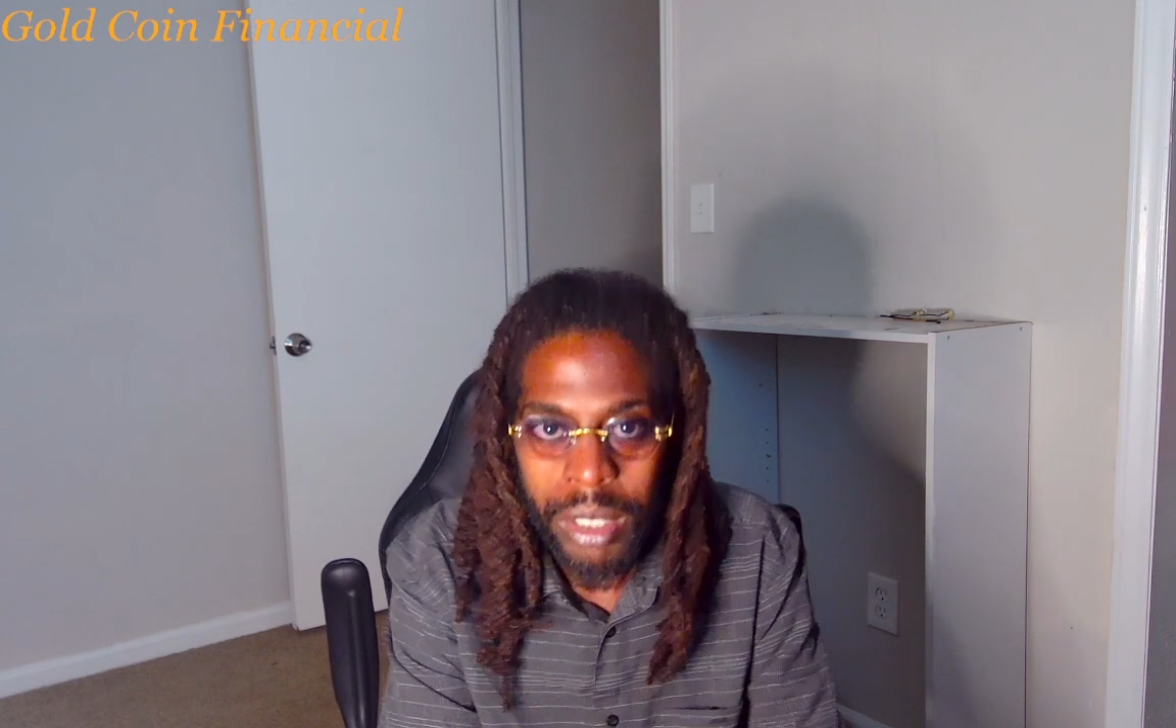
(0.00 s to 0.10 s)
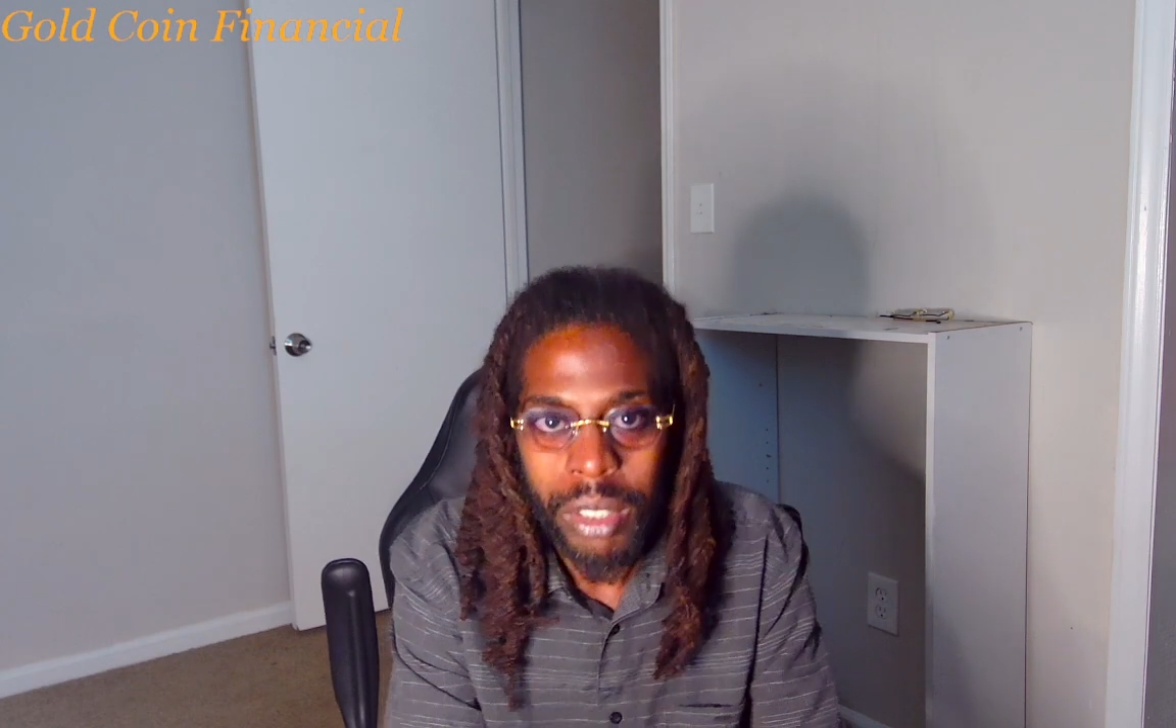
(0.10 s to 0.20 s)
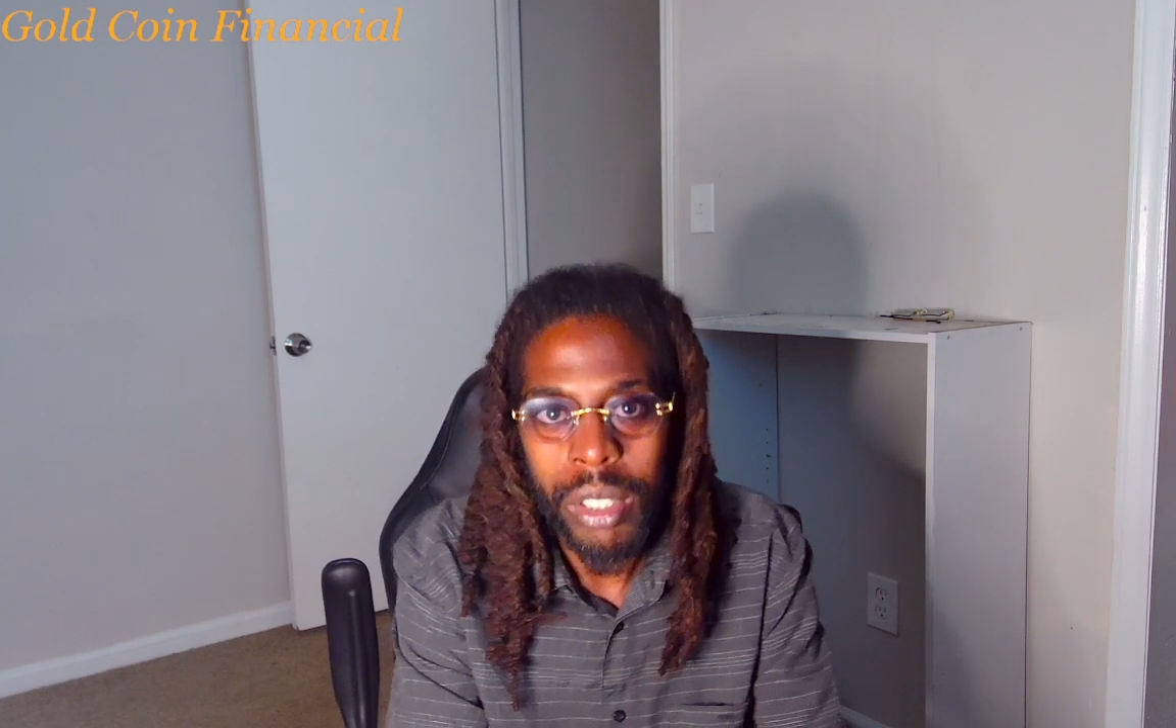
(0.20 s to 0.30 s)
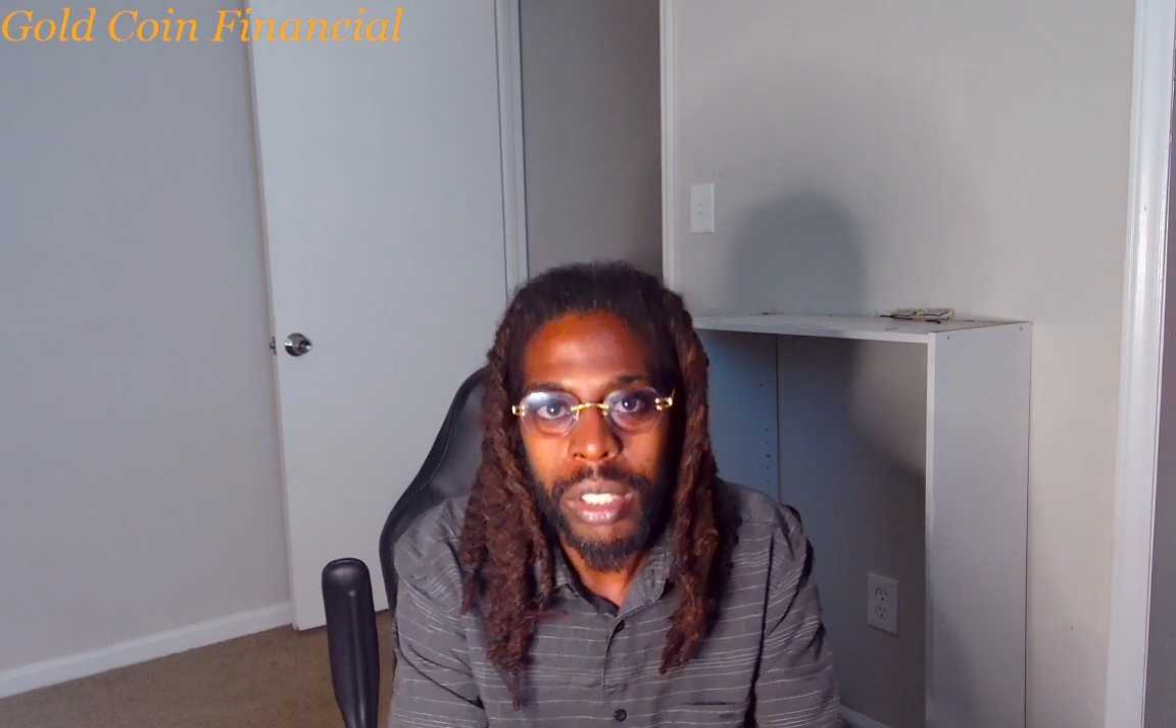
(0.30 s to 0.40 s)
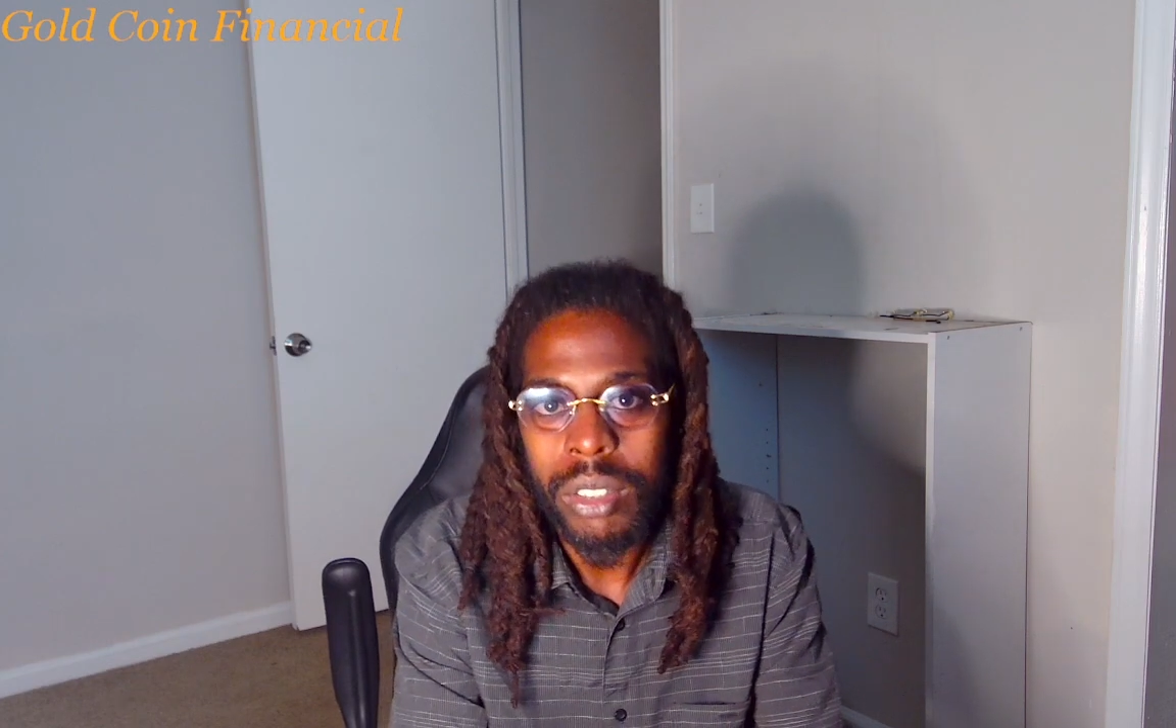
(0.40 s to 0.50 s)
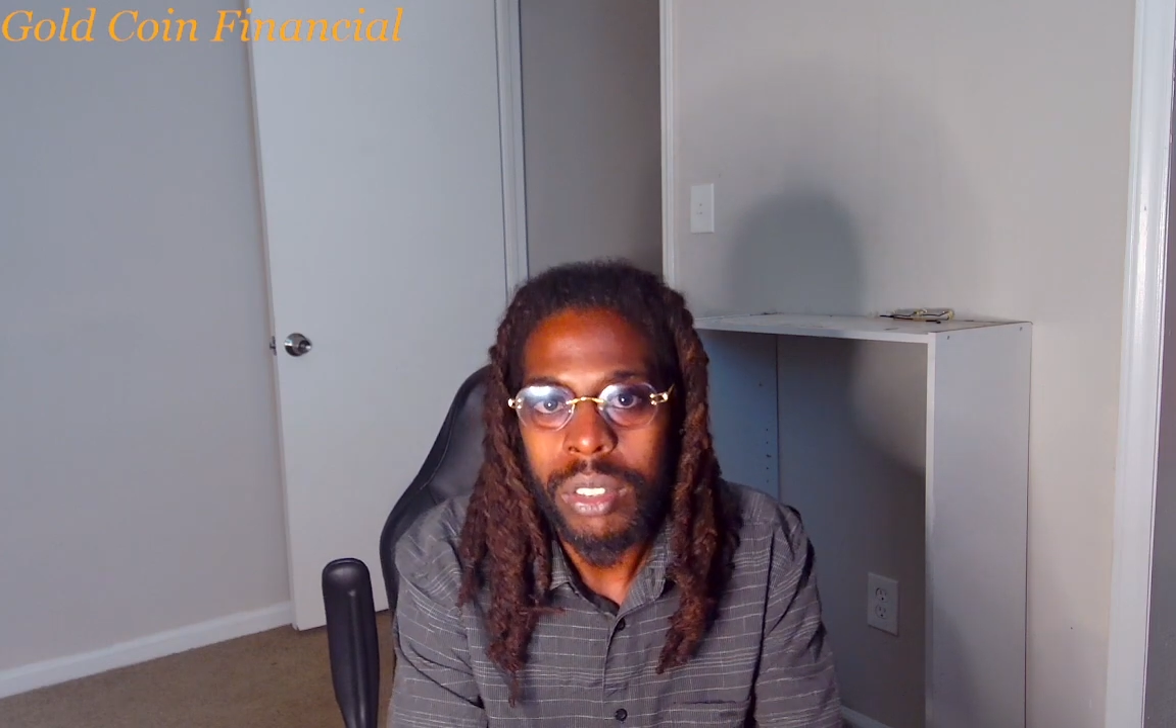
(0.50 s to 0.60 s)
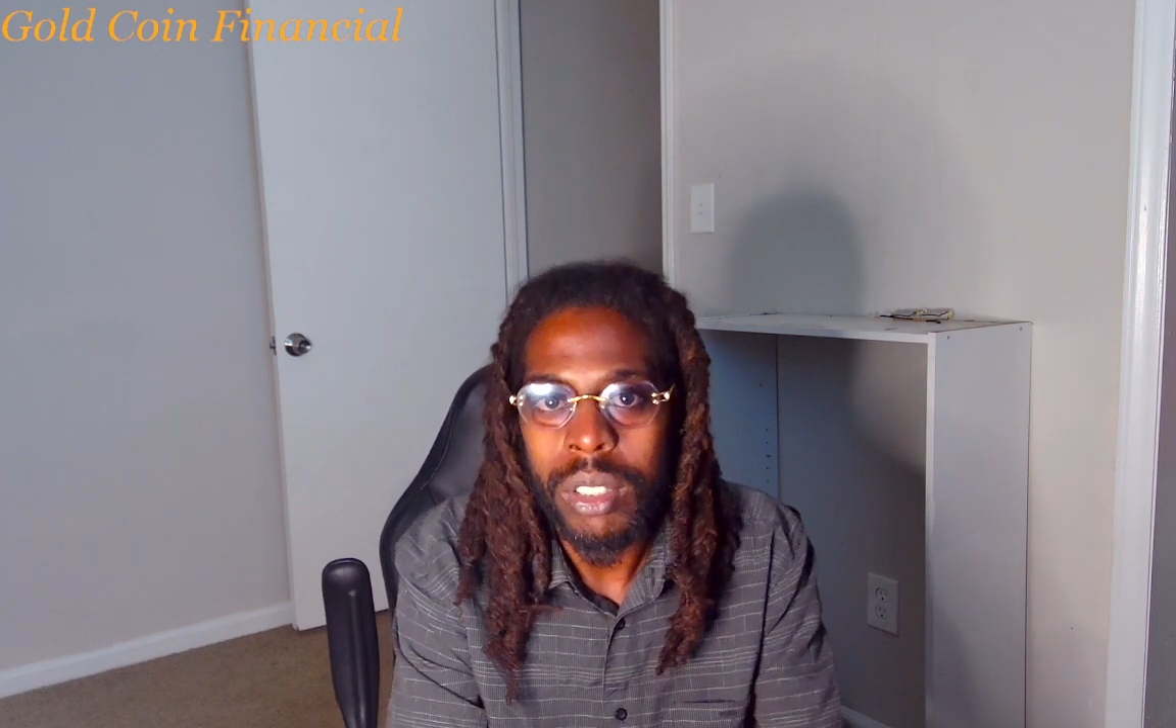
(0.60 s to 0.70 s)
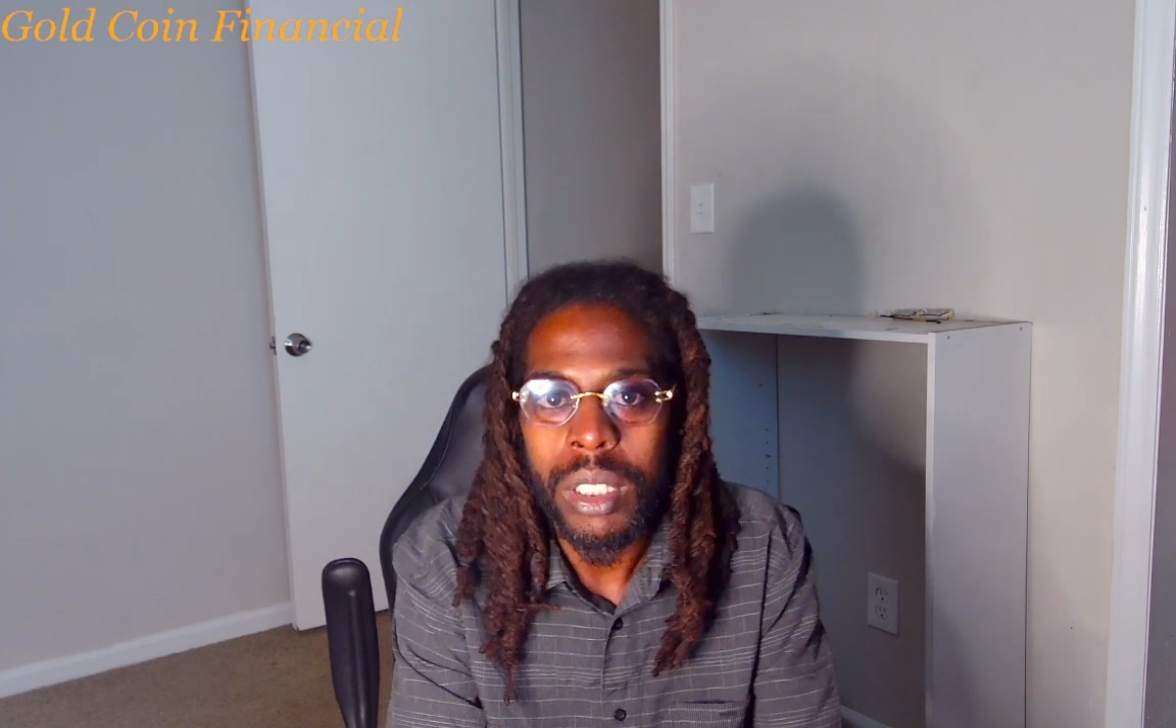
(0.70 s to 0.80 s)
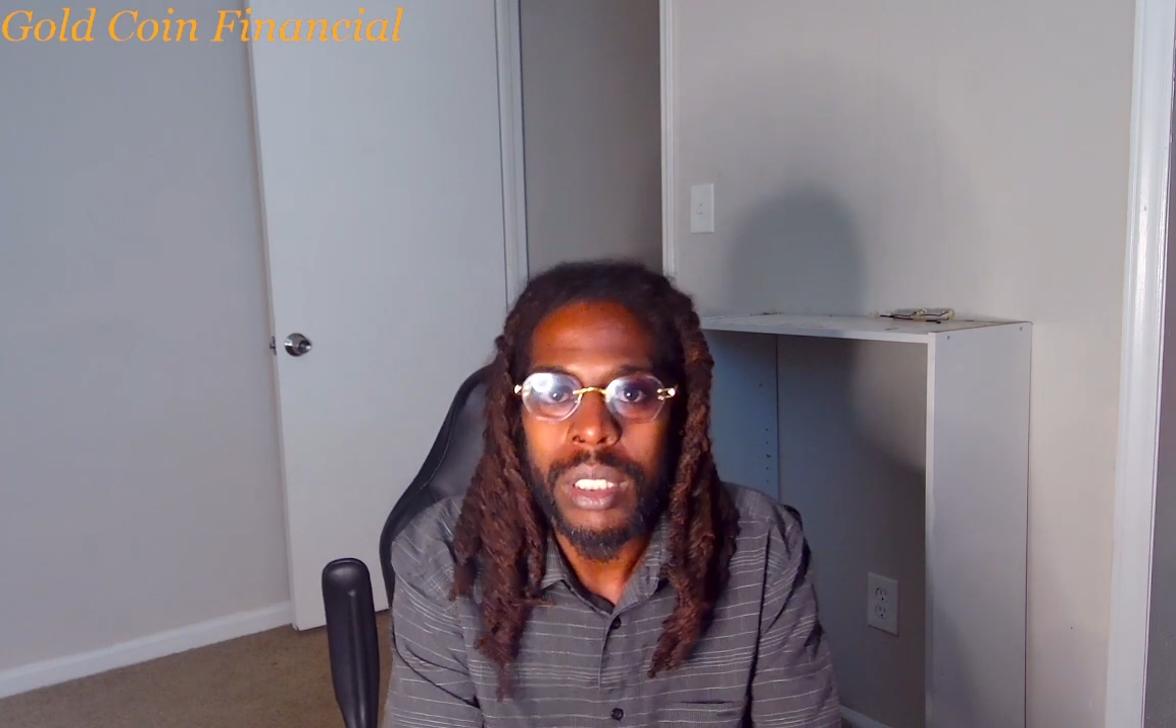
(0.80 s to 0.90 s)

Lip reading: Credit score done